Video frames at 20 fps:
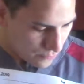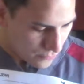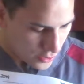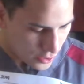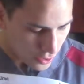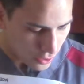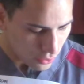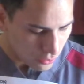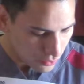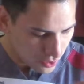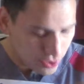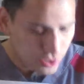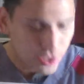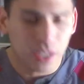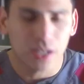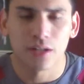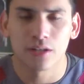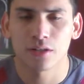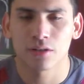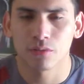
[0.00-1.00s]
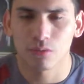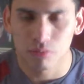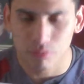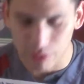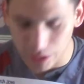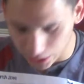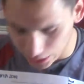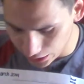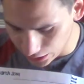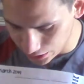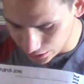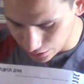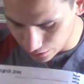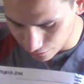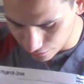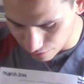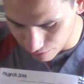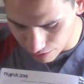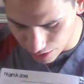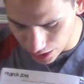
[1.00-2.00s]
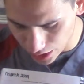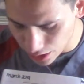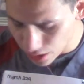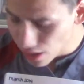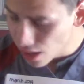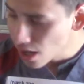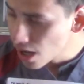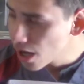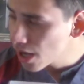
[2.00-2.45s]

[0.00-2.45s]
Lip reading: So this calendar will make it easier for me.